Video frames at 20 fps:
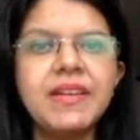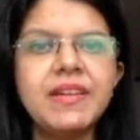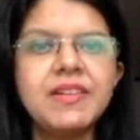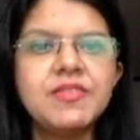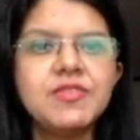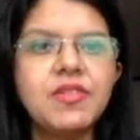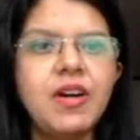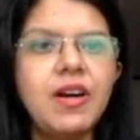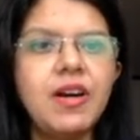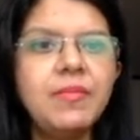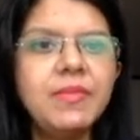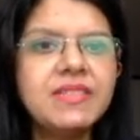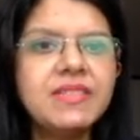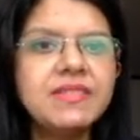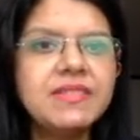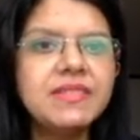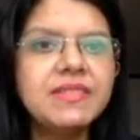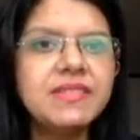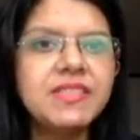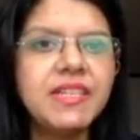So how much
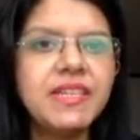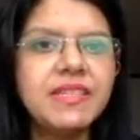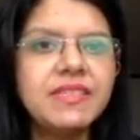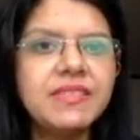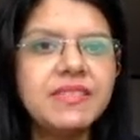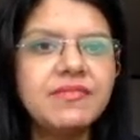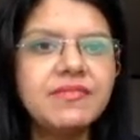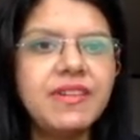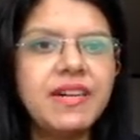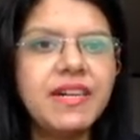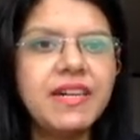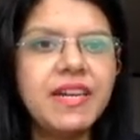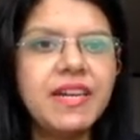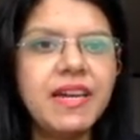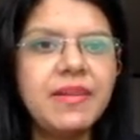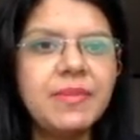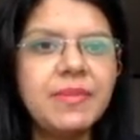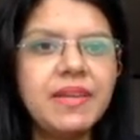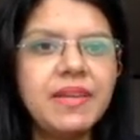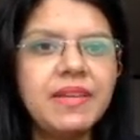is the change in y
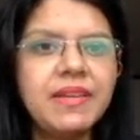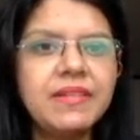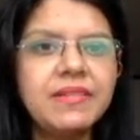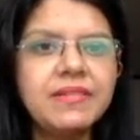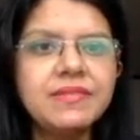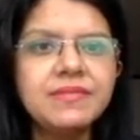happening here?